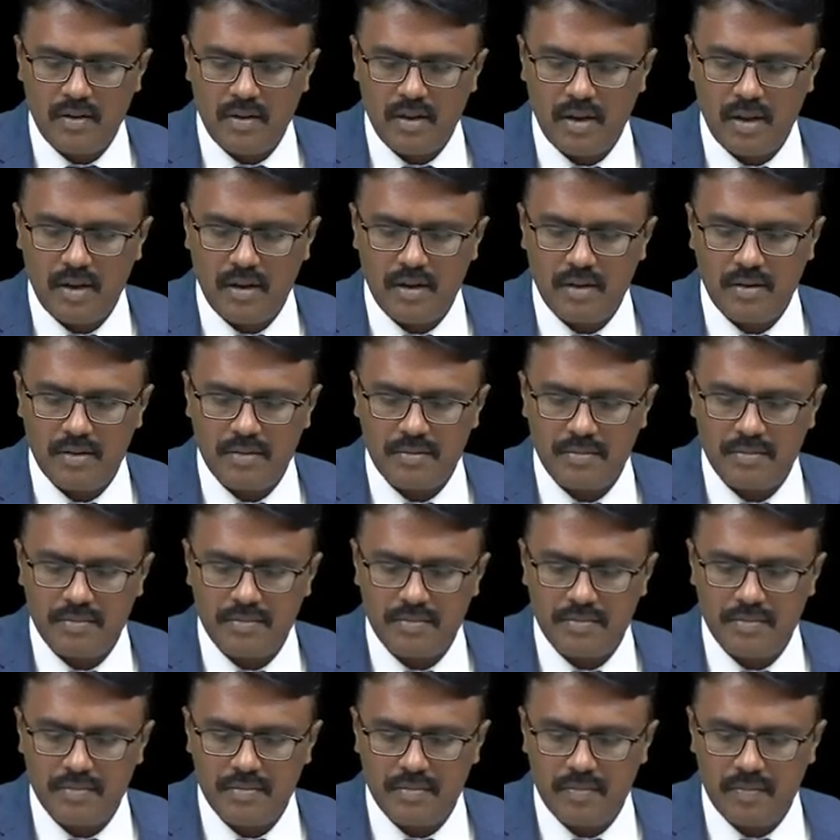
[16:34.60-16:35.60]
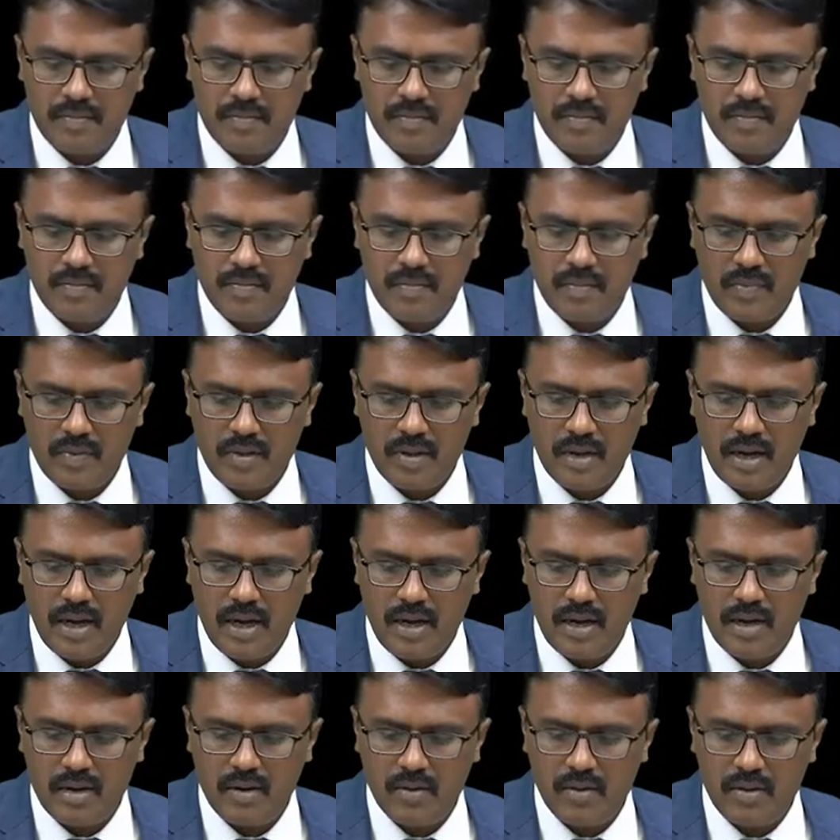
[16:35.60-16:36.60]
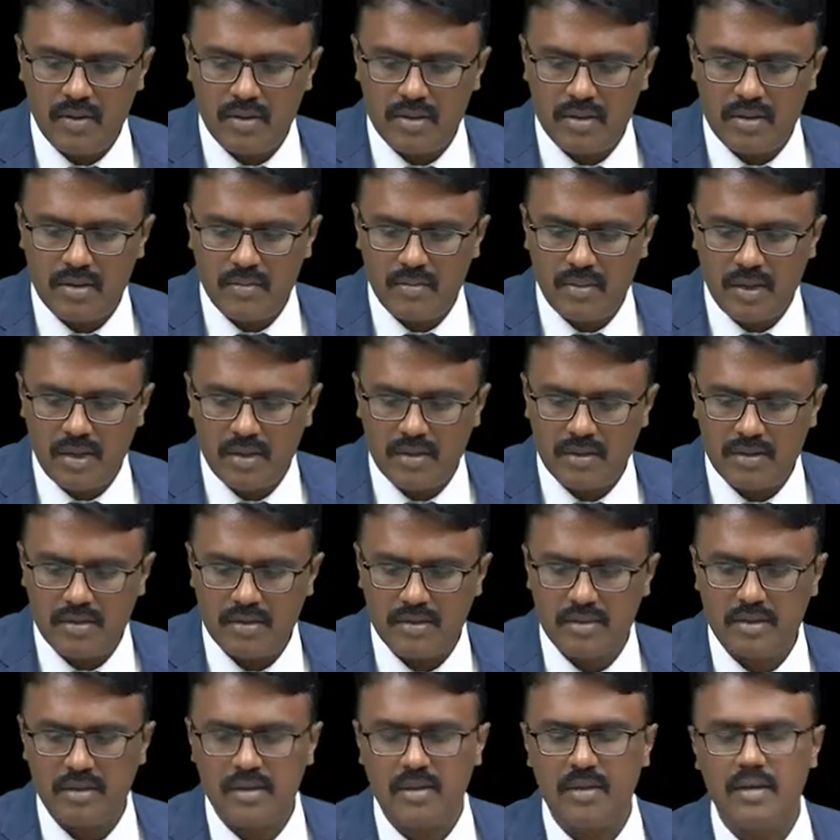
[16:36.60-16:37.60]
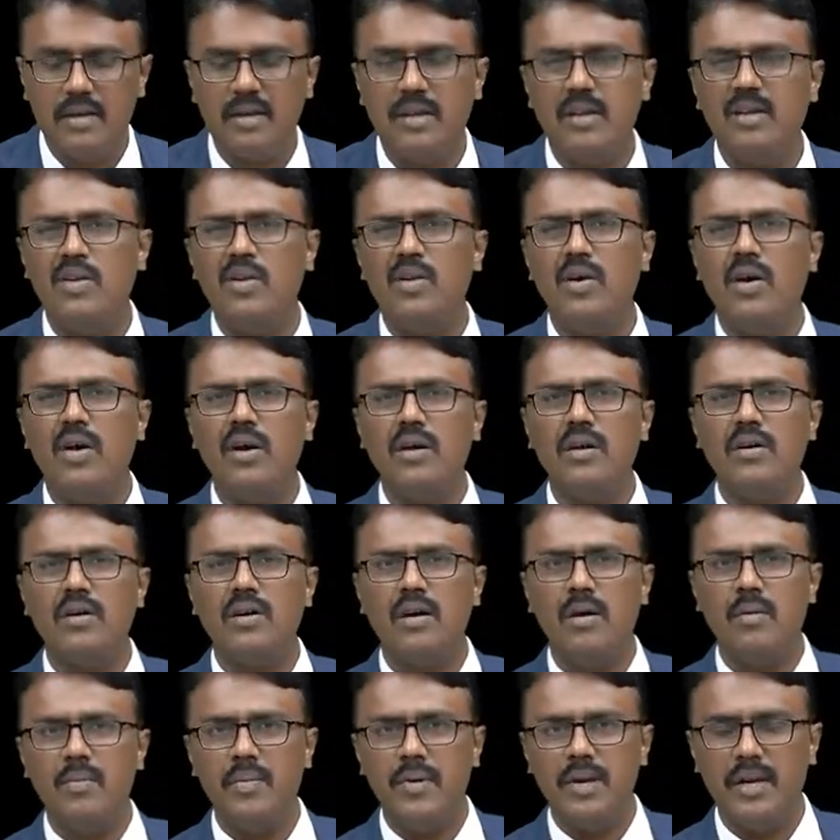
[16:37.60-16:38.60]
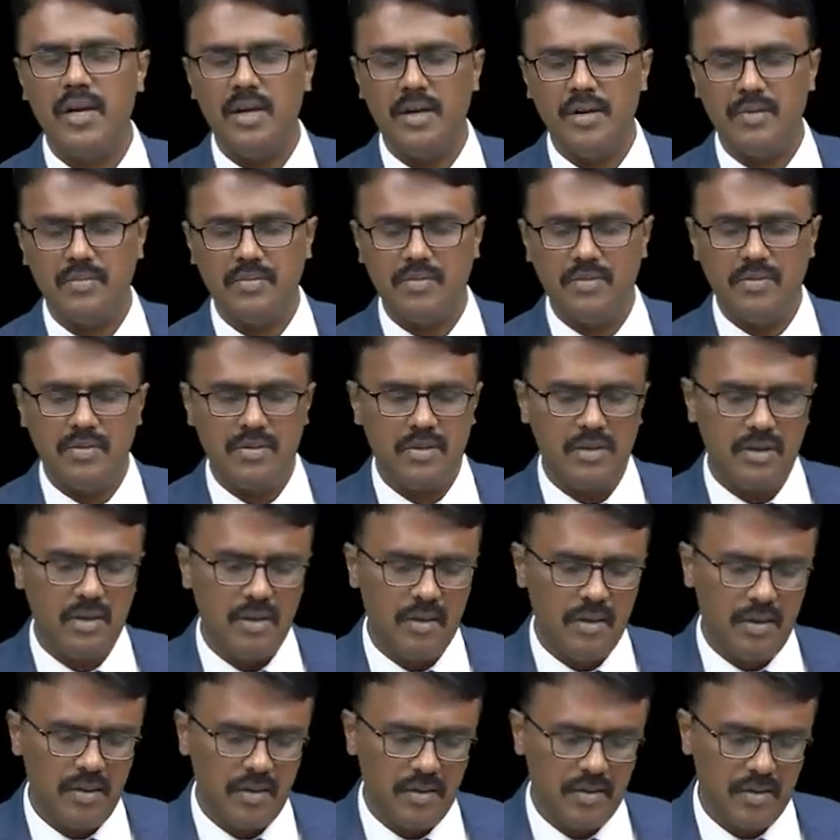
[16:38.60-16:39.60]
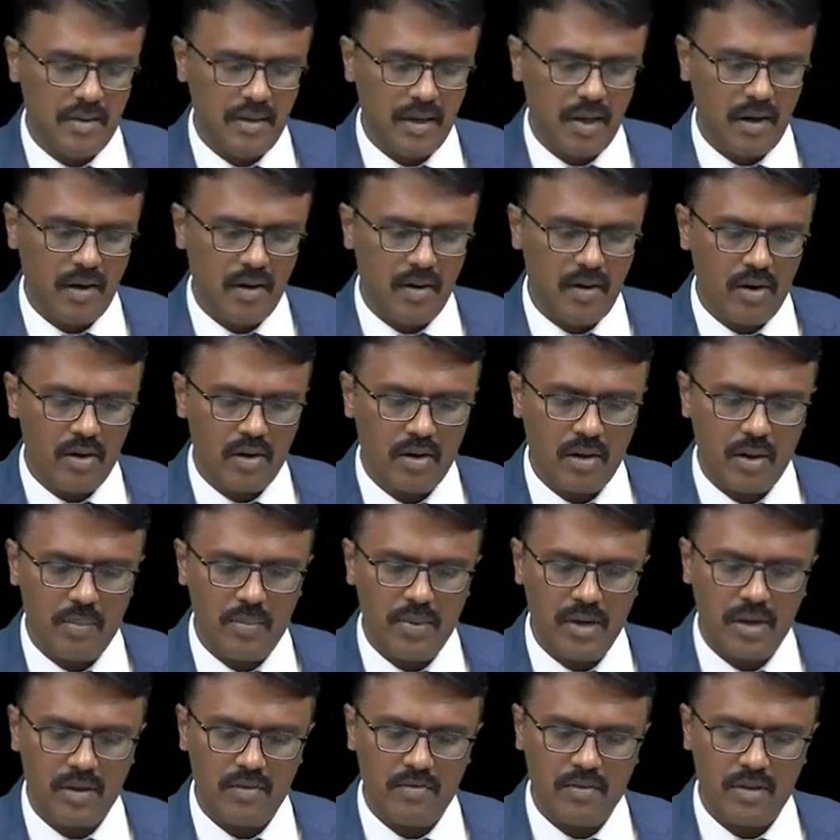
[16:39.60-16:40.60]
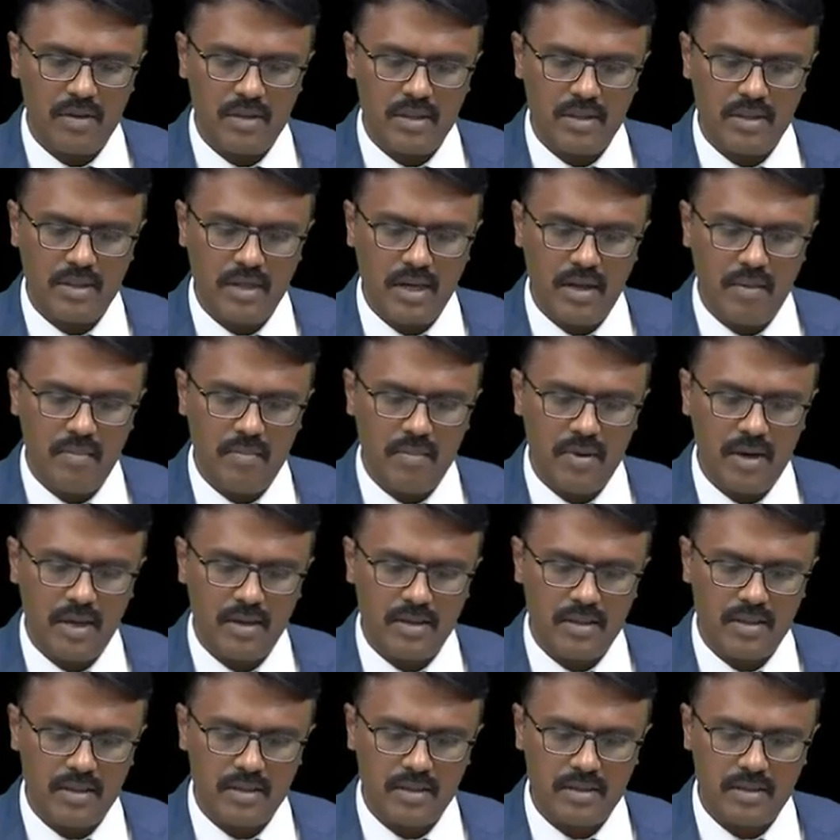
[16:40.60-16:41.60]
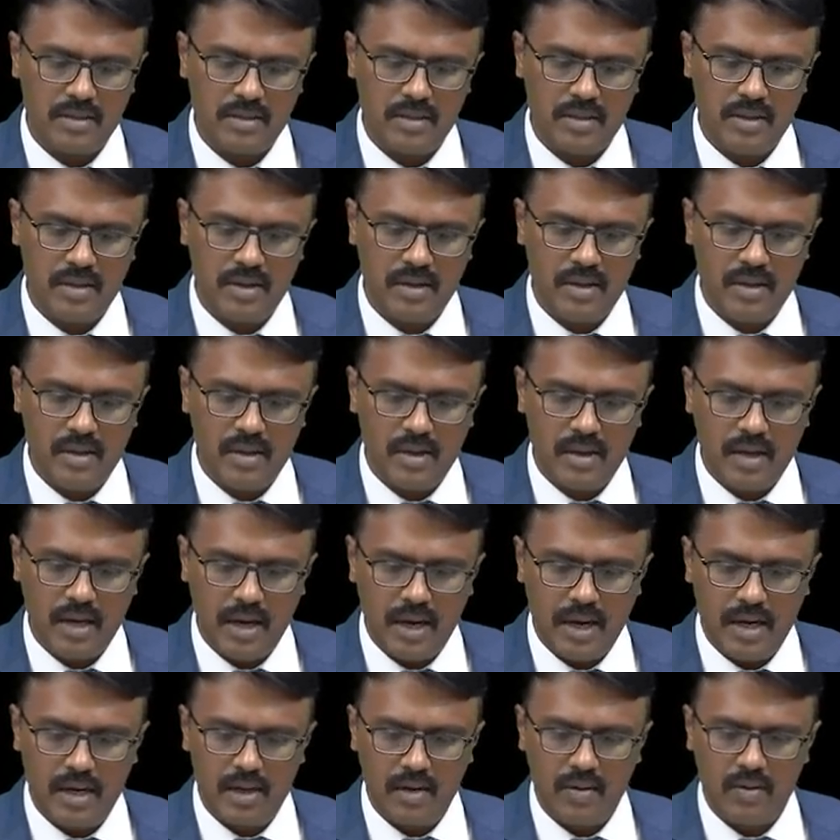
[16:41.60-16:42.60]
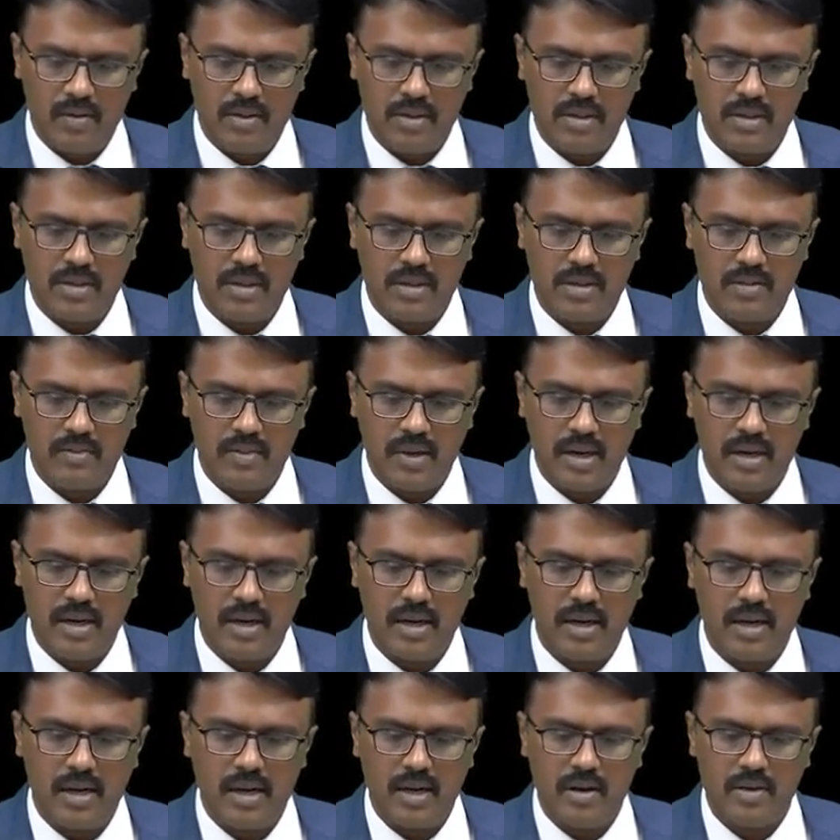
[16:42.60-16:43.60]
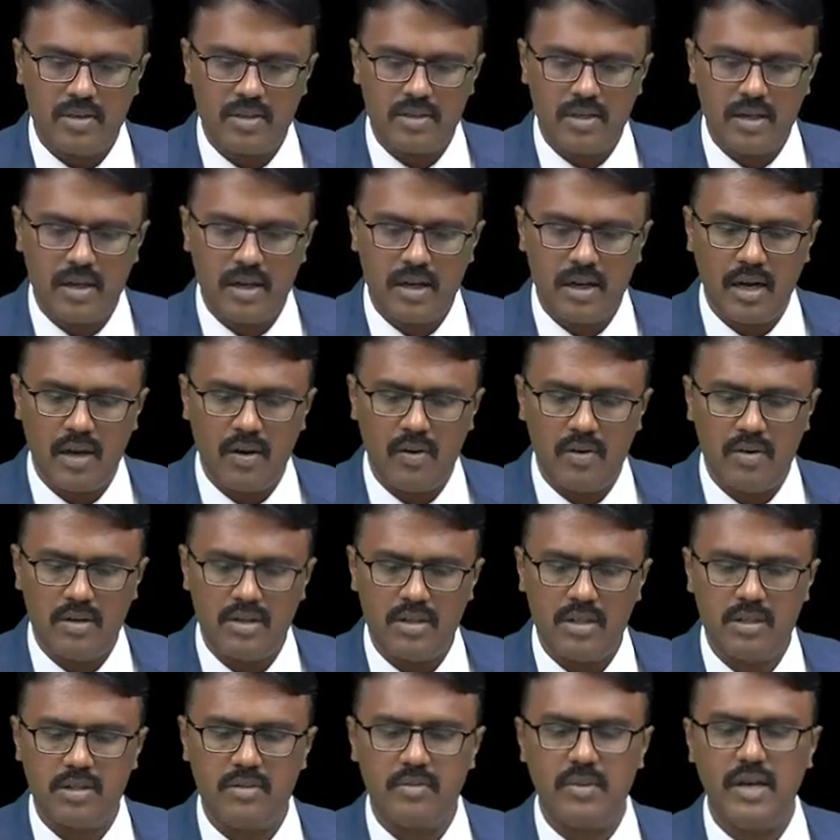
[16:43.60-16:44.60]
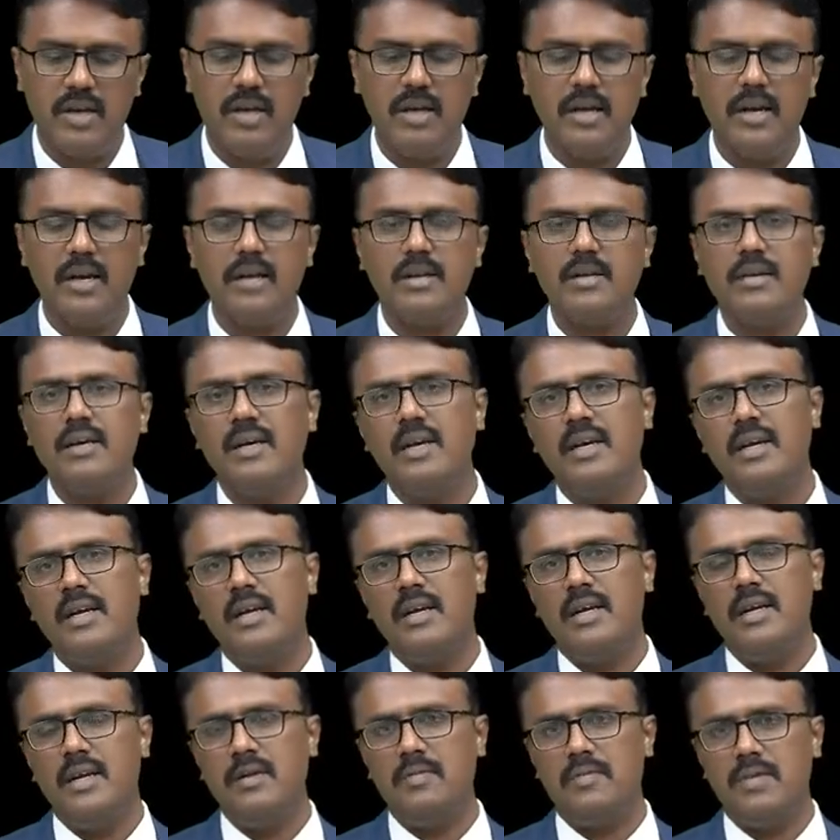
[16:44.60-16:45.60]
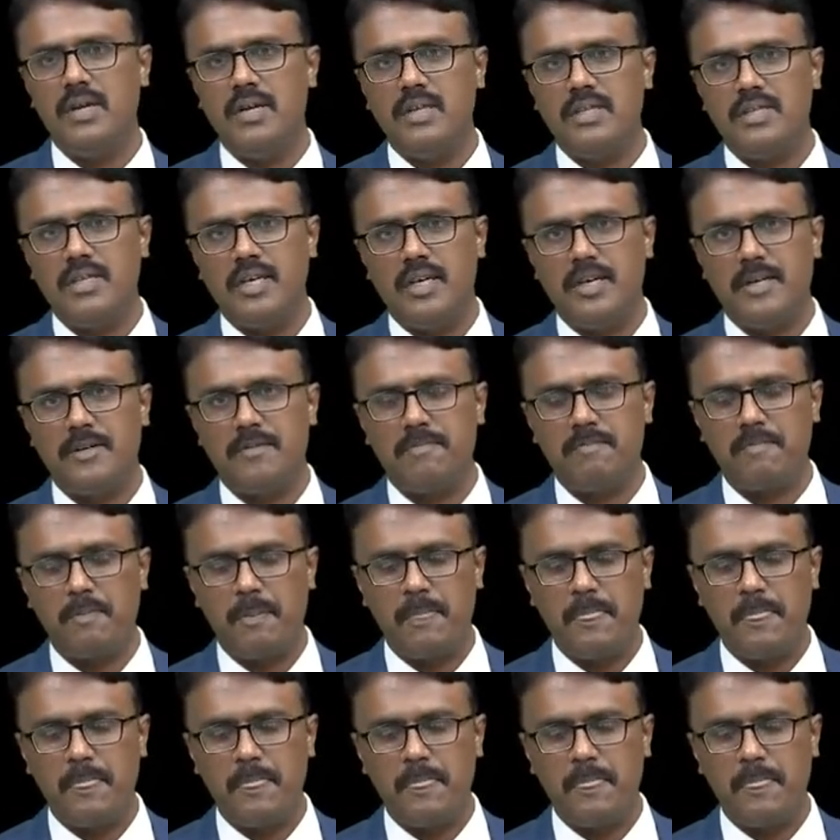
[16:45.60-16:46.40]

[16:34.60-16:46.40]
then the antagonism is non-competitive. See, they are not competing for the same places. Antagonist is binding at allosteric, agonist is binding at different site.